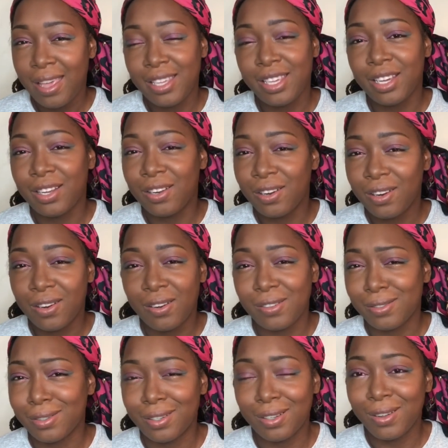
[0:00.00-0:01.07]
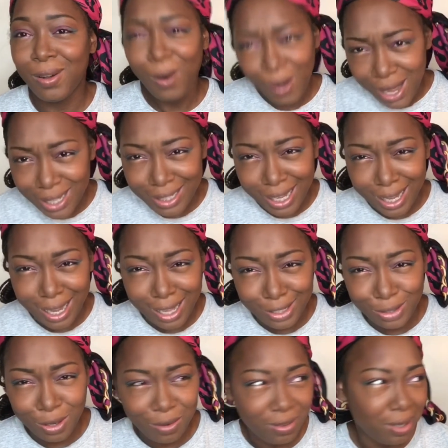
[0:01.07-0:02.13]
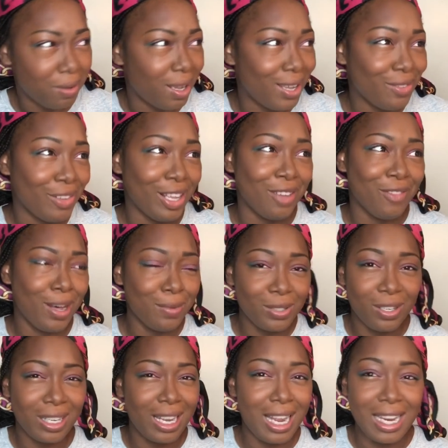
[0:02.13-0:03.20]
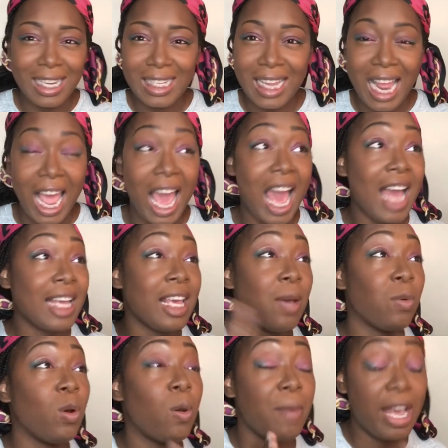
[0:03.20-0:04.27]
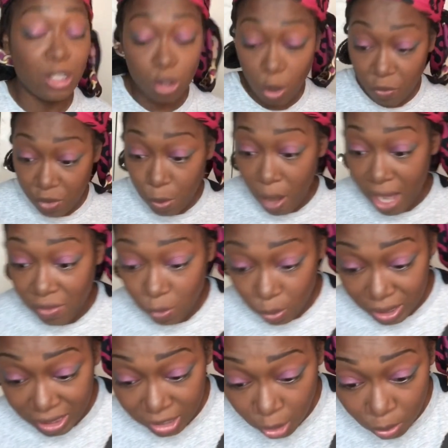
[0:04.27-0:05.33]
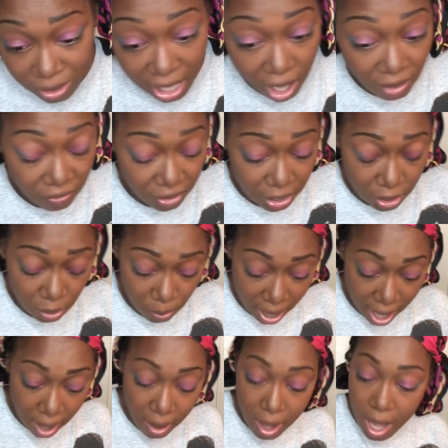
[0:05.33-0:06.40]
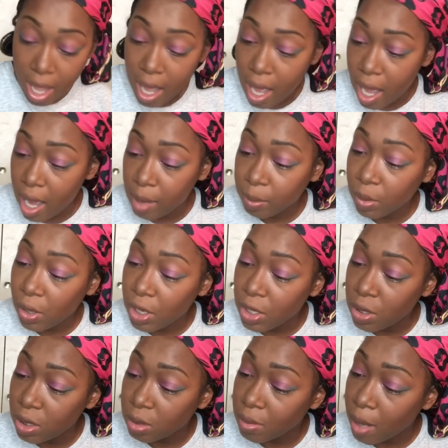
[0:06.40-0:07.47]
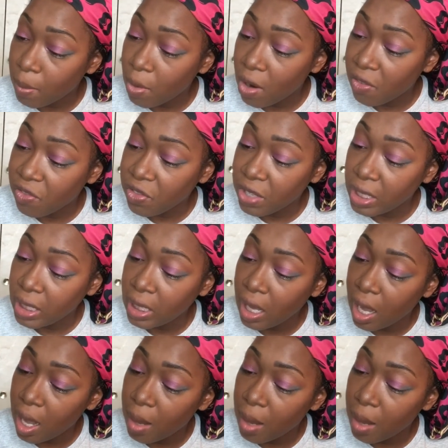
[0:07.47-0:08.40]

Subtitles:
Your girl, of course, I got Trophy Wife. Like, if I was gonna get anything, I kept going back. Trophy Wife was sold out for a little while. I'm gonna use my Morphe